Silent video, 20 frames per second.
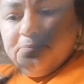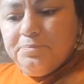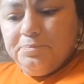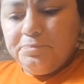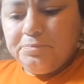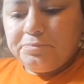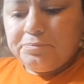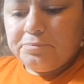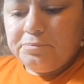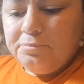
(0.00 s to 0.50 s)
for
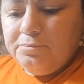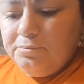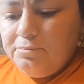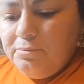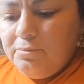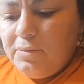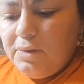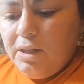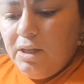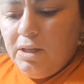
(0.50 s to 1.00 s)
now,
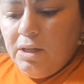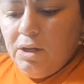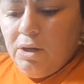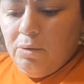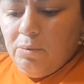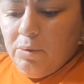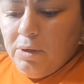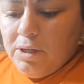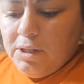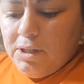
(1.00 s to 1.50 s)

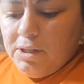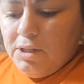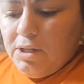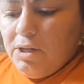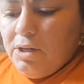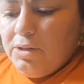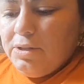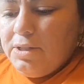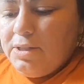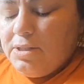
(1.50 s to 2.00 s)

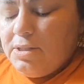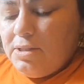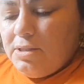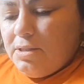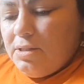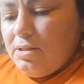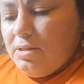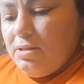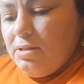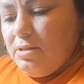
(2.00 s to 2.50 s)
we're gonna
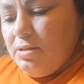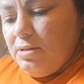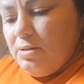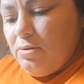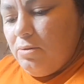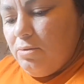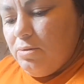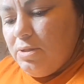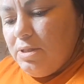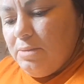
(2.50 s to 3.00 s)
call
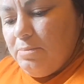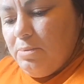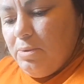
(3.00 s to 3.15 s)
this